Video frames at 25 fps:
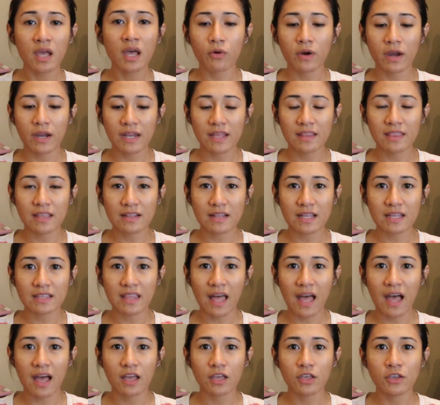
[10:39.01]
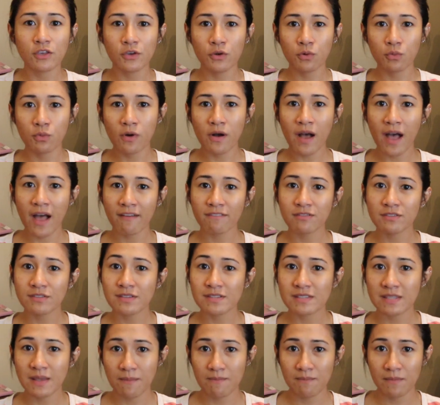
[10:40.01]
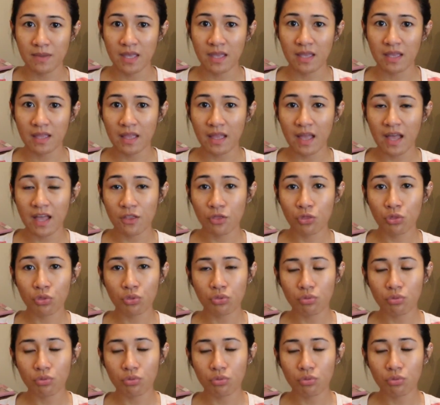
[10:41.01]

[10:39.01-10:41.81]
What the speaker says: or anything like that, you will have to submit a